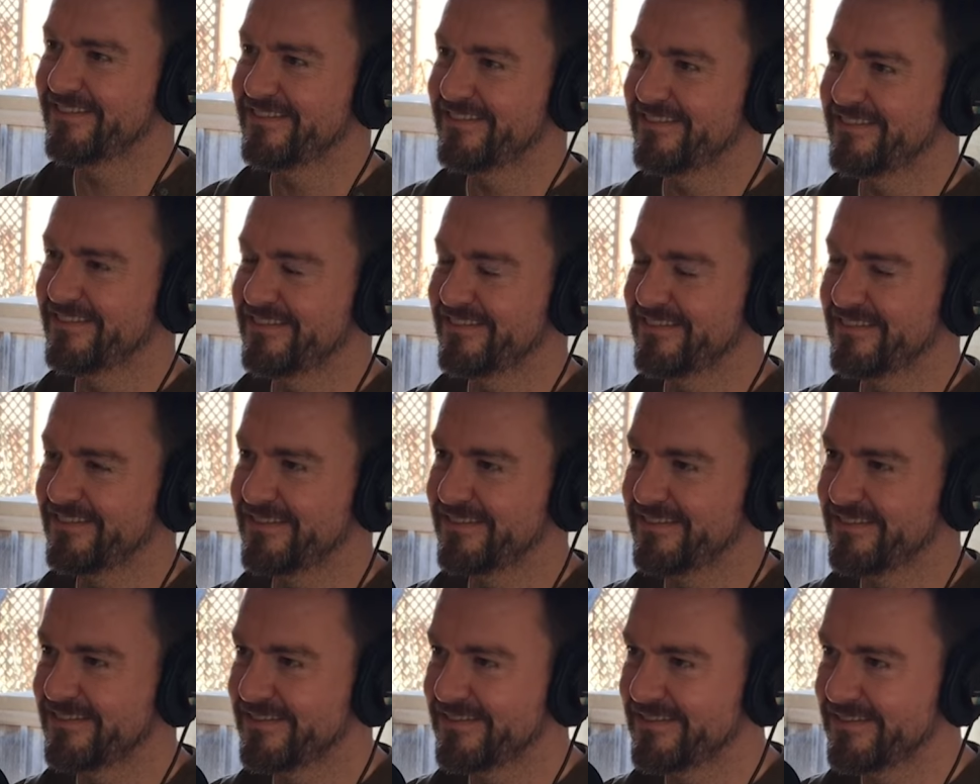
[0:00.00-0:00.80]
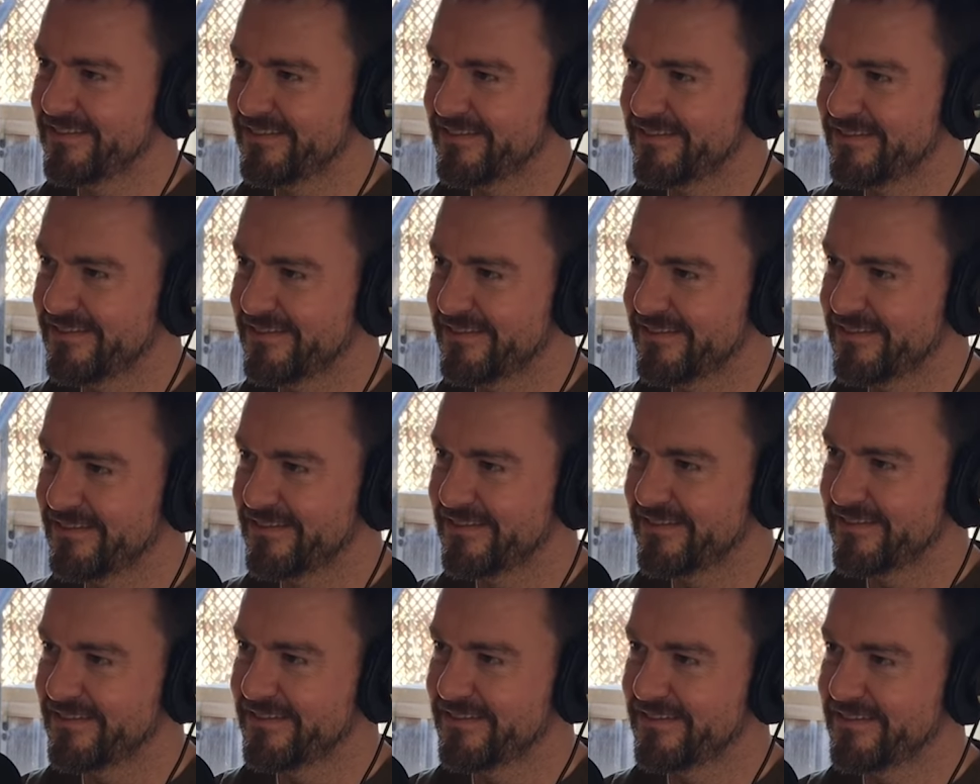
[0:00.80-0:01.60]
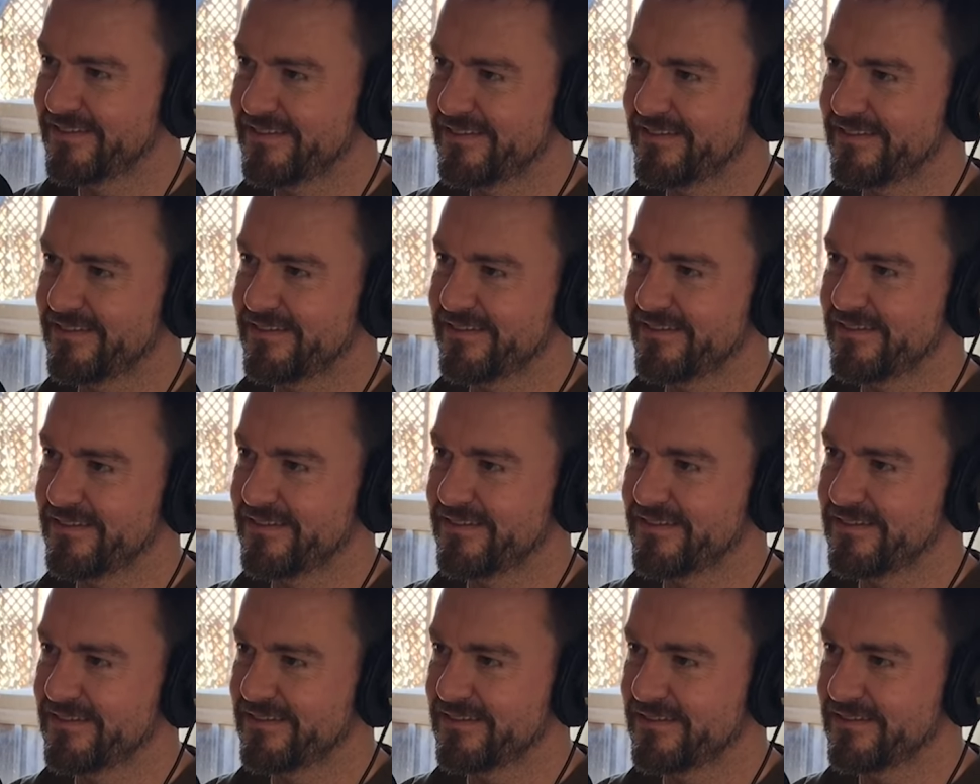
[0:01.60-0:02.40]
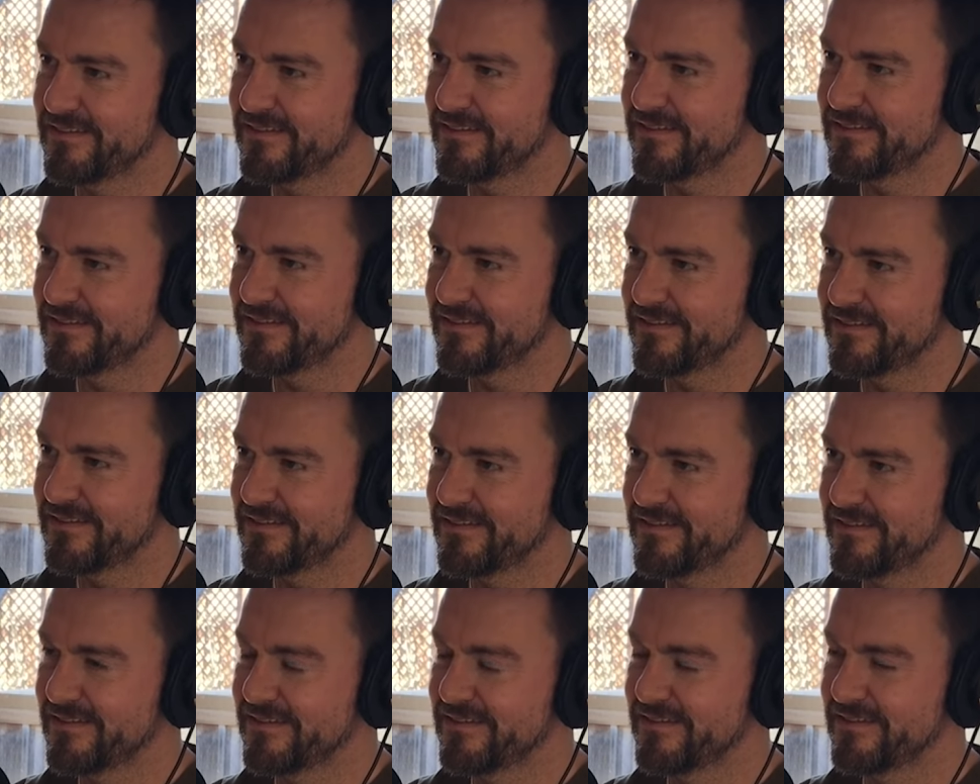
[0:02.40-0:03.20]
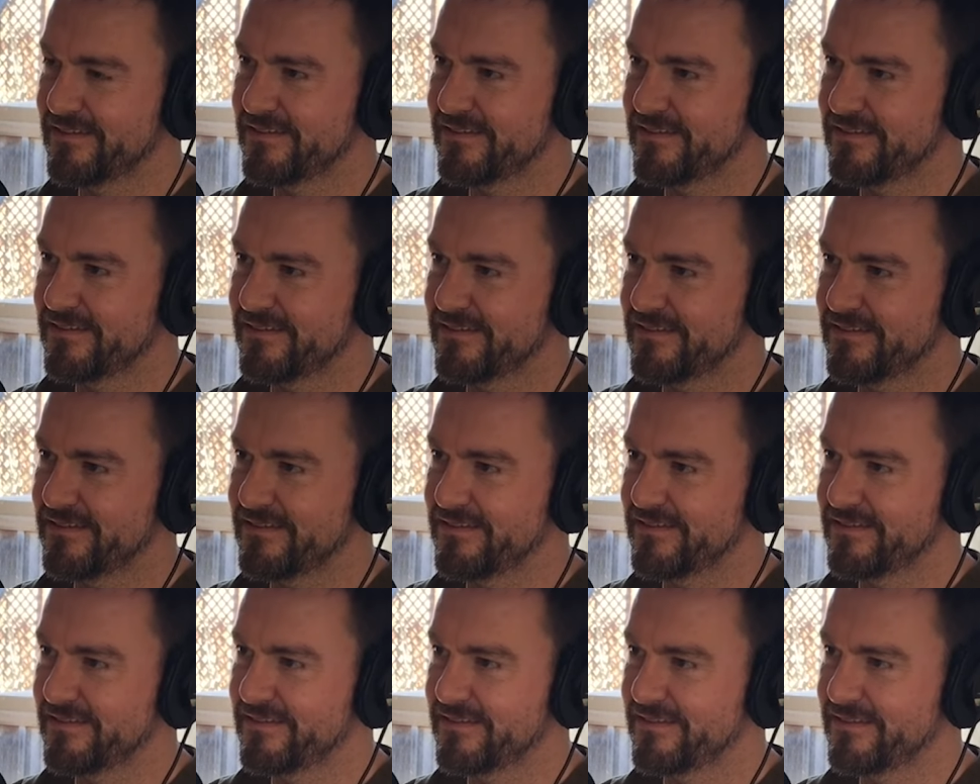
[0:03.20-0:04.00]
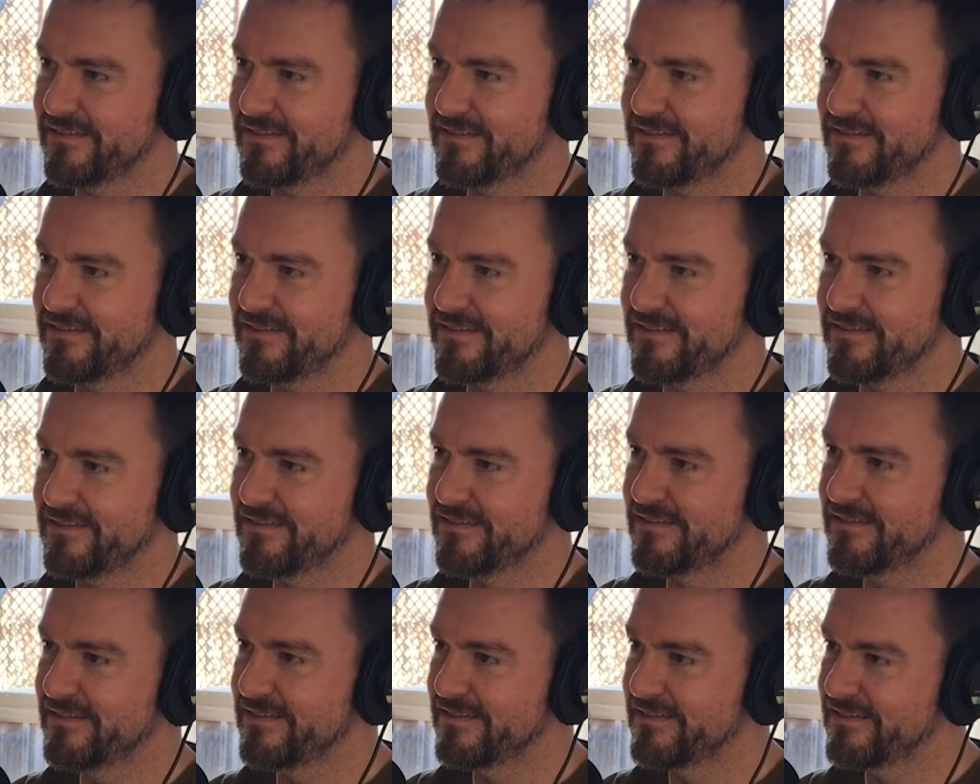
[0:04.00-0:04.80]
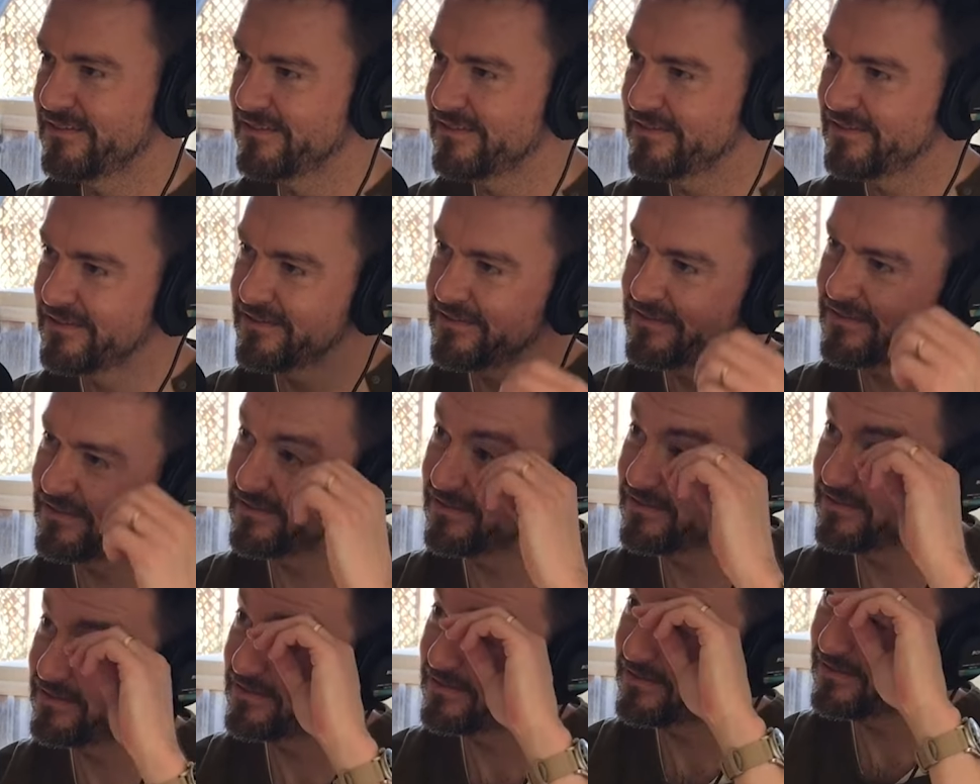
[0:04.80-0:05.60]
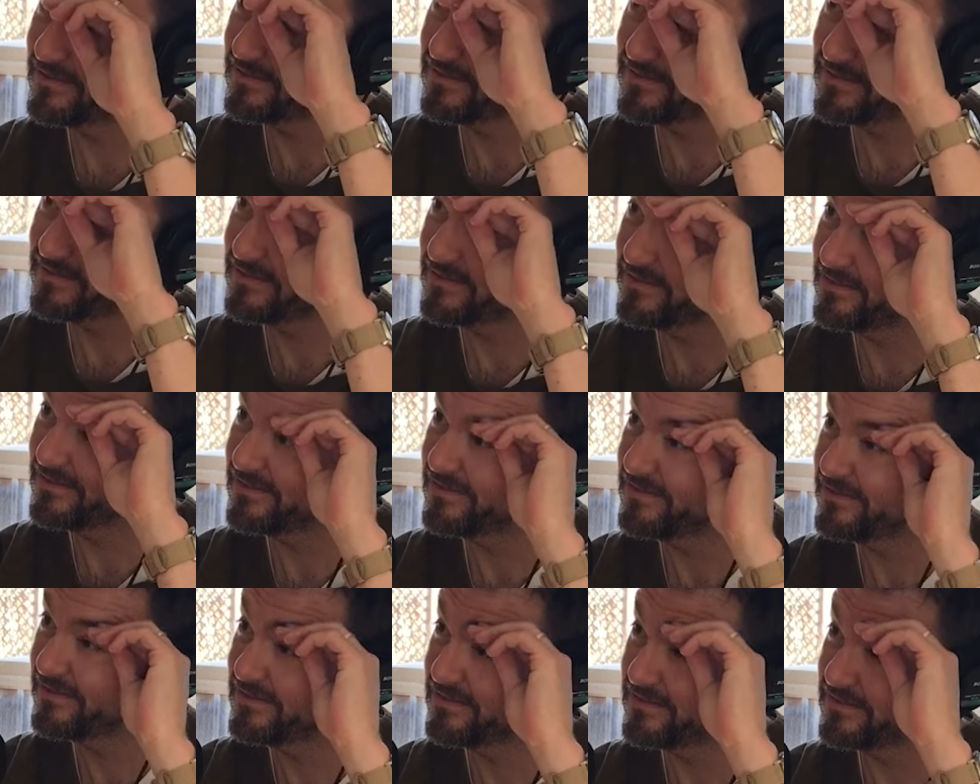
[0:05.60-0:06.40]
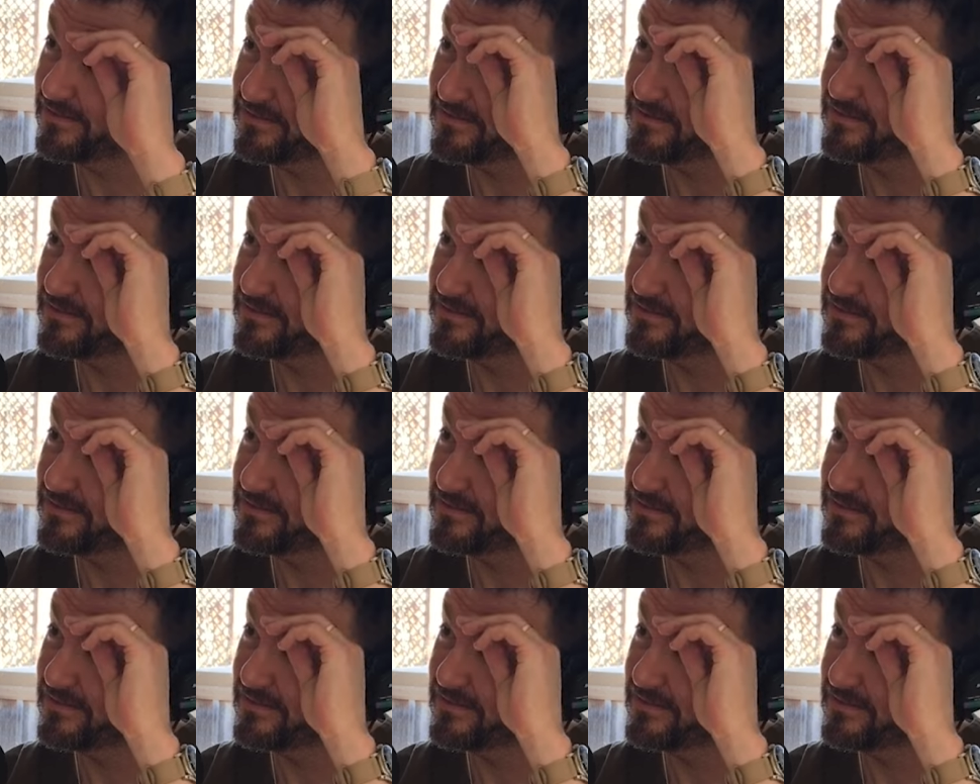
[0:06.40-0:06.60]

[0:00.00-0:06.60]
No words are spoken by the person on screen.